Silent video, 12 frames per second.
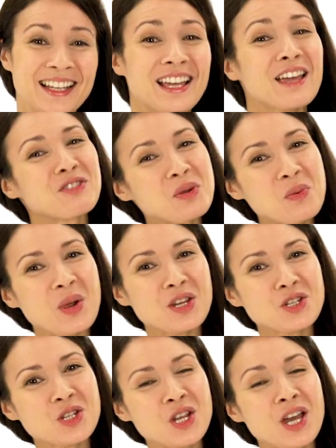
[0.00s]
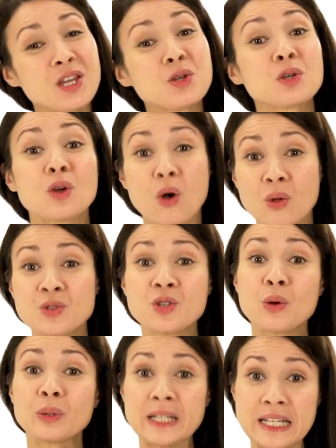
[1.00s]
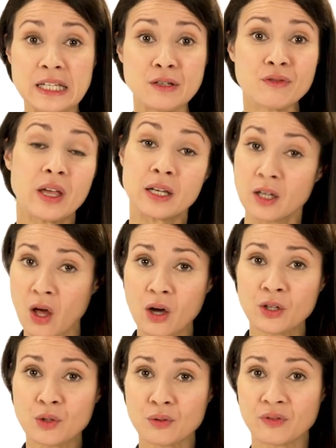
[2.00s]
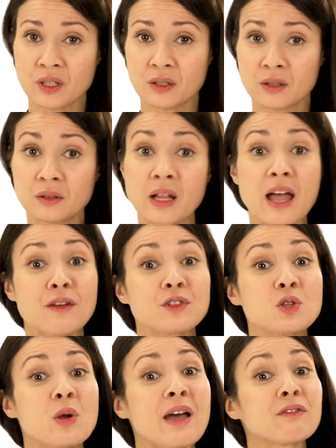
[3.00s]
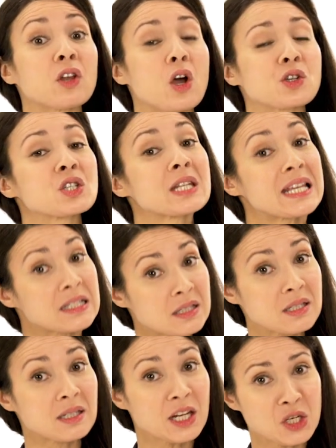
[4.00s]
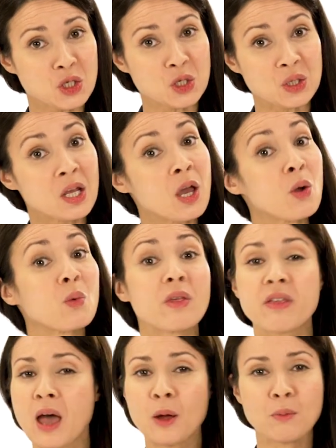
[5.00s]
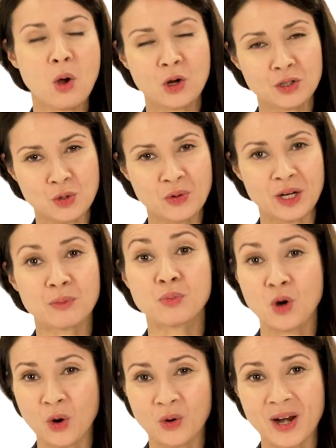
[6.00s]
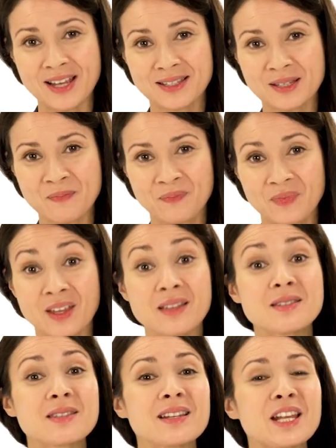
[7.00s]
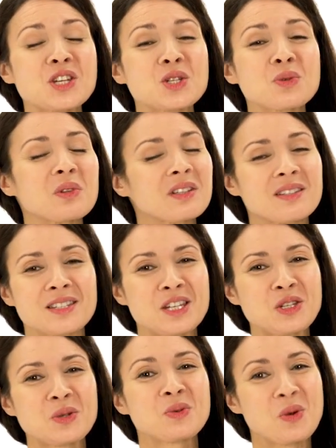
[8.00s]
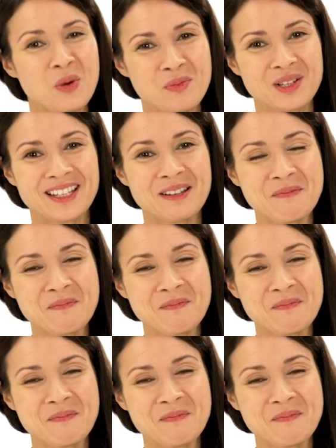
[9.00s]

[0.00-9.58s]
If you wish, you can also leave and lock your vehicle after you have launched installation without monitoring progress. Installation will continue normally.